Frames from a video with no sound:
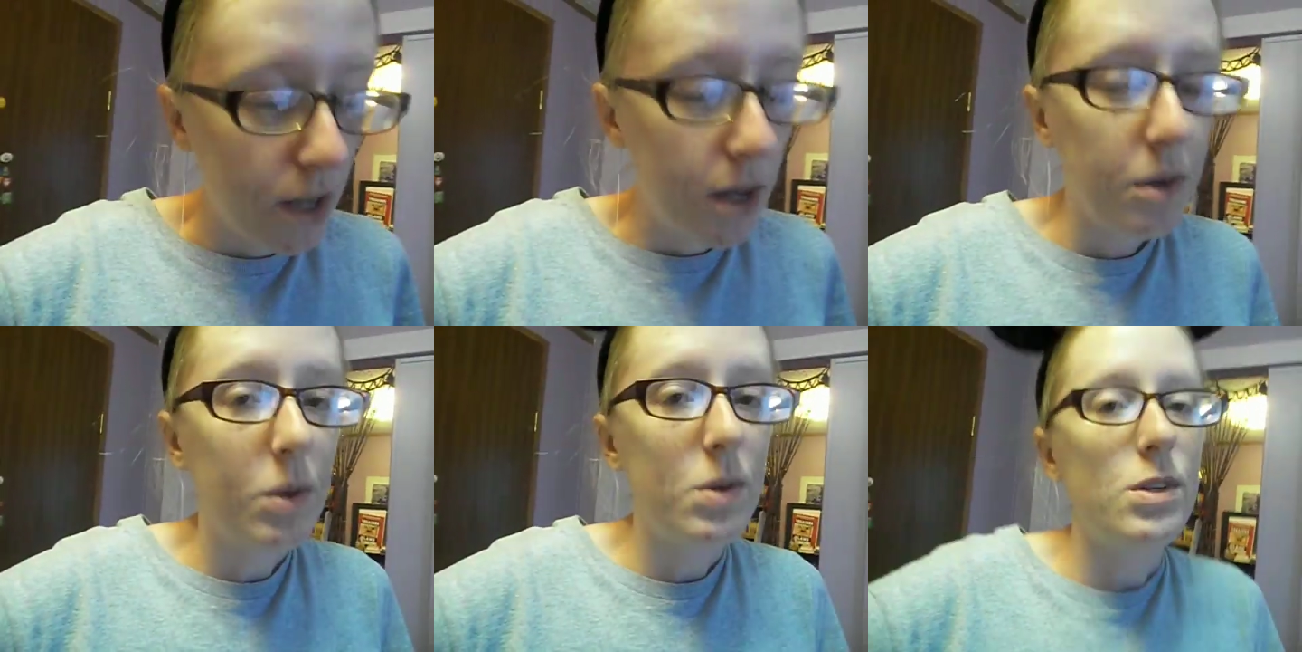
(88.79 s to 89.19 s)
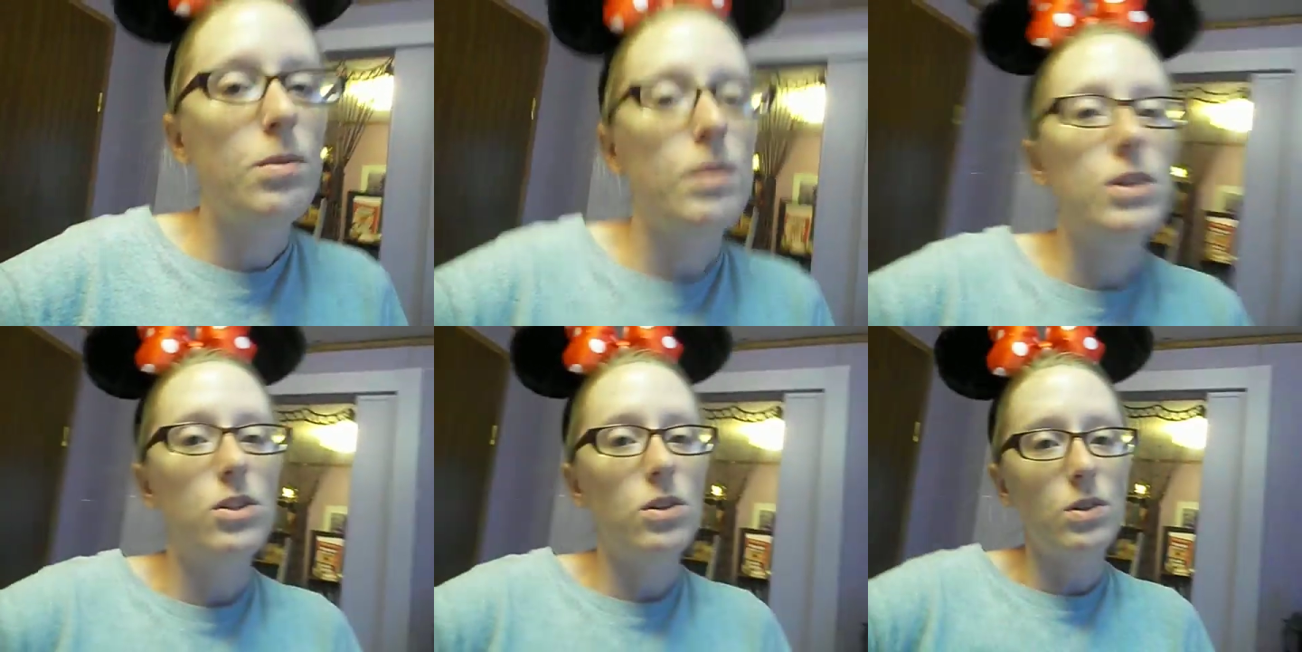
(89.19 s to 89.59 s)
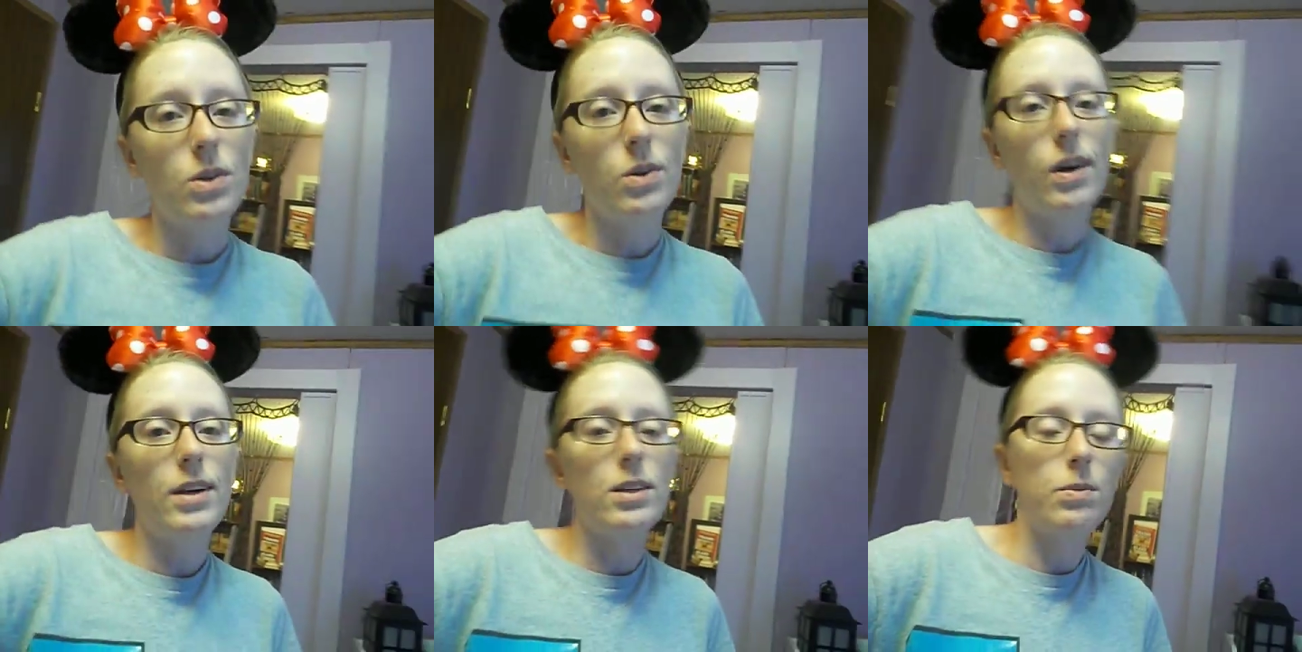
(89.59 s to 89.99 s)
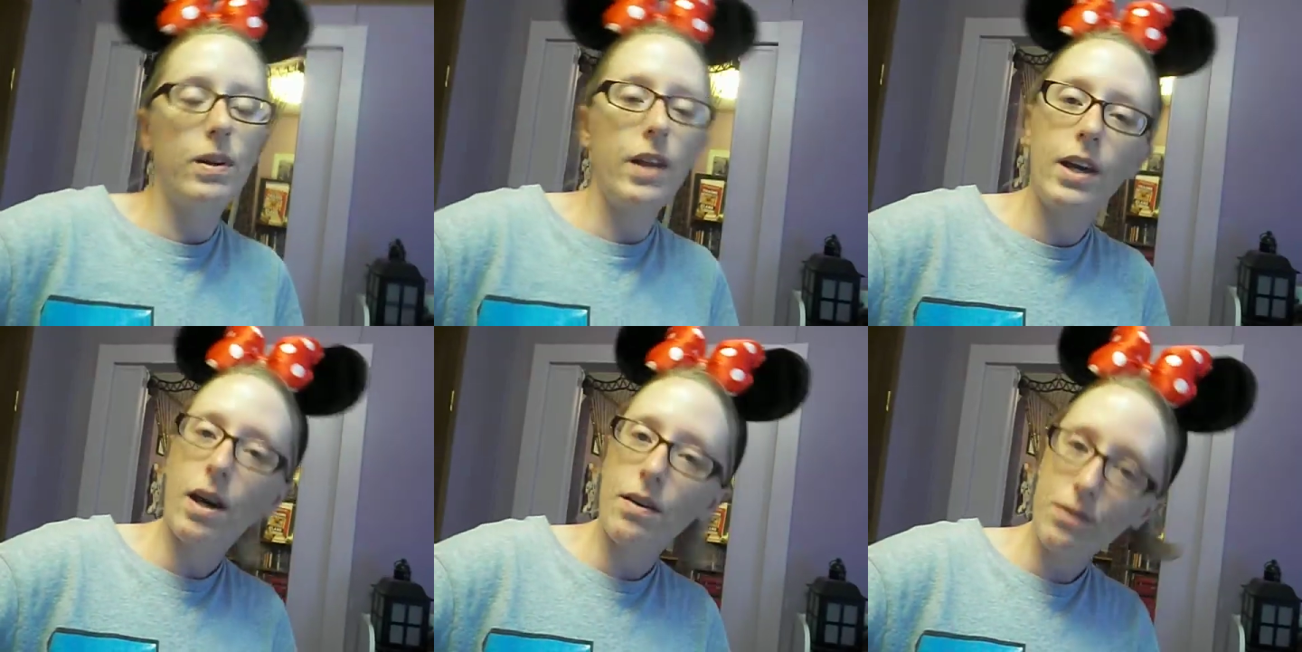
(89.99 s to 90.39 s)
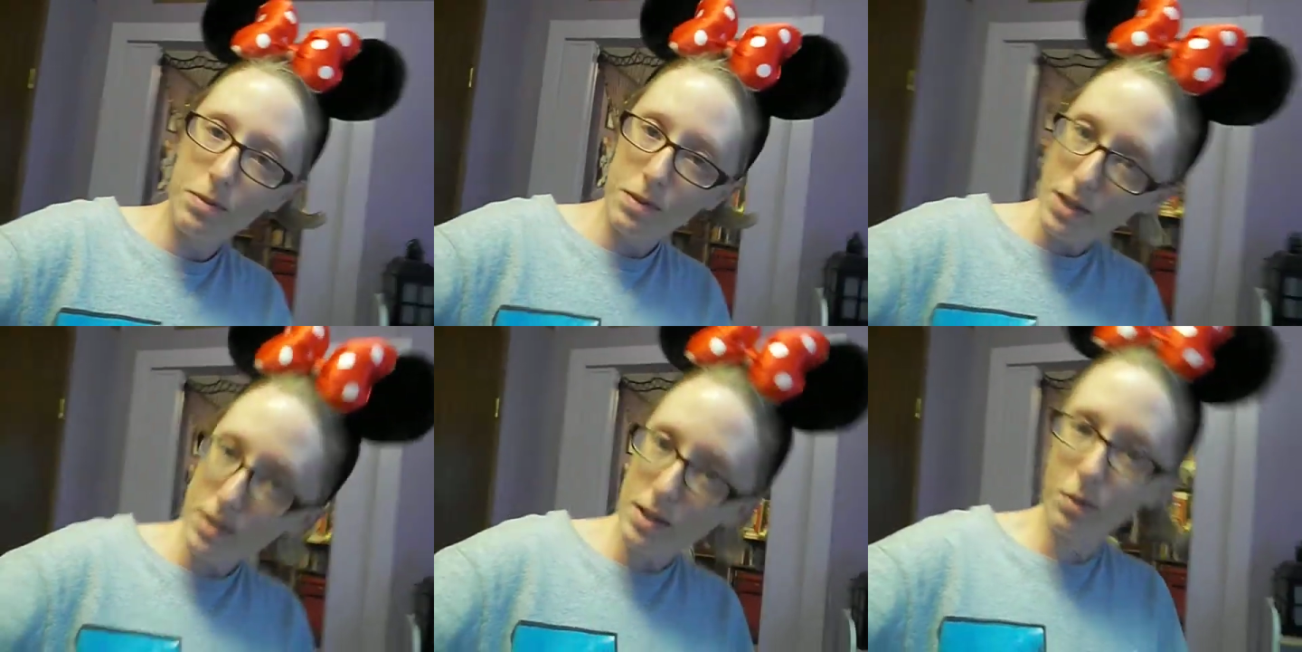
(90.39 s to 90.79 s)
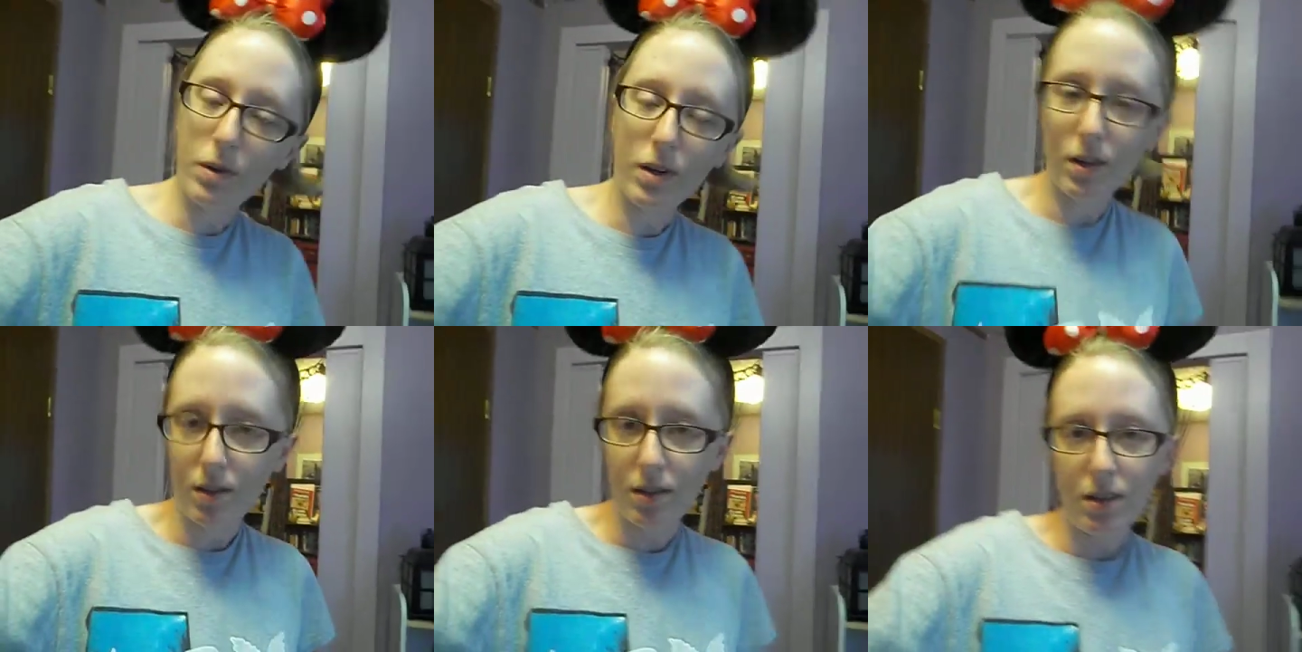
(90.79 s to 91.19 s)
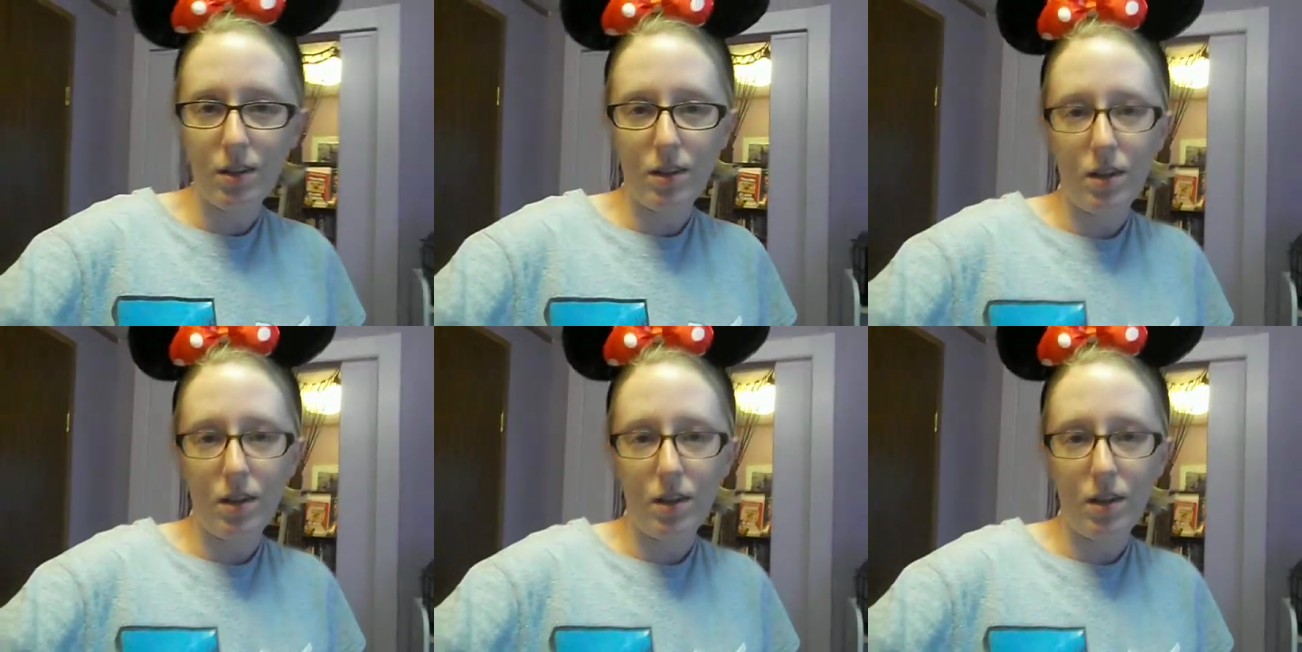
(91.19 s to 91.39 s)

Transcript: I'm going to be showing you guys what I got from Disney World.